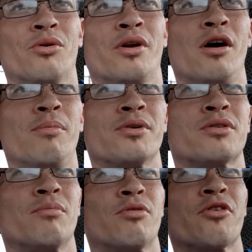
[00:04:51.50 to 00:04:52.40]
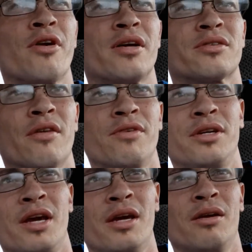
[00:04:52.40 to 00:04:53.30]
Lord. Help us to progress every
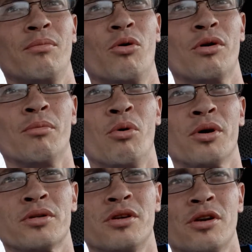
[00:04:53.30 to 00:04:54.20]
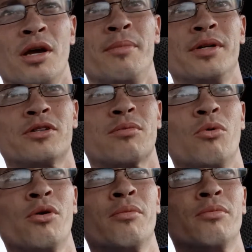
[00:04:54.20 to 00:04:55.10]
day more and more into your image,
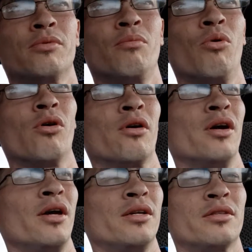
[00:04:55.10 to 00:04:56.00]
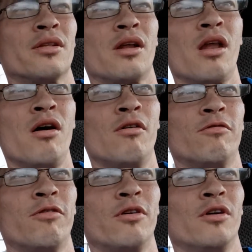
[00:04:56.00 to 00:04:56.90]
more and more into the love
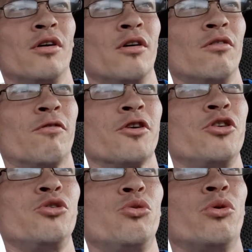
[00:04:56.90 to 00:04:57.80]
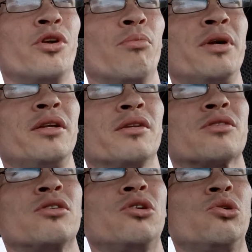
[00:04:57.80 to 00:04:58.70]
for you and obedience
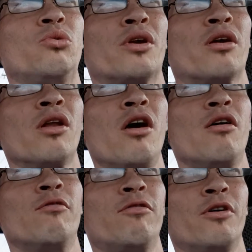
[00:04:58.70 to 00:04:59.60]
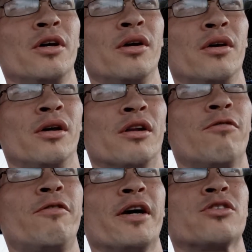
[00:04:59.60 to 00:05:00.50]
to you and our love and
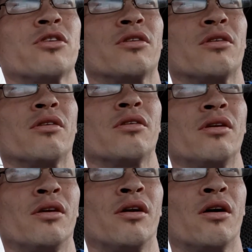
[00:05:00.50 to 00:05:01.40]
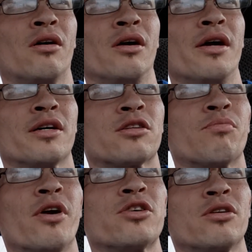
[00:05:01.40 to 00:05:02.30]
affection and our
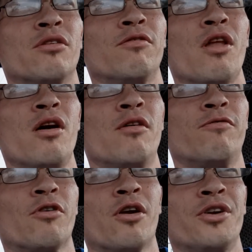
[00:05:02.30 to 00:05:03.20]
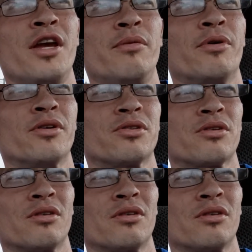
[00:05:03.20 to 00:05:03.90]
expression of love for our neighbors,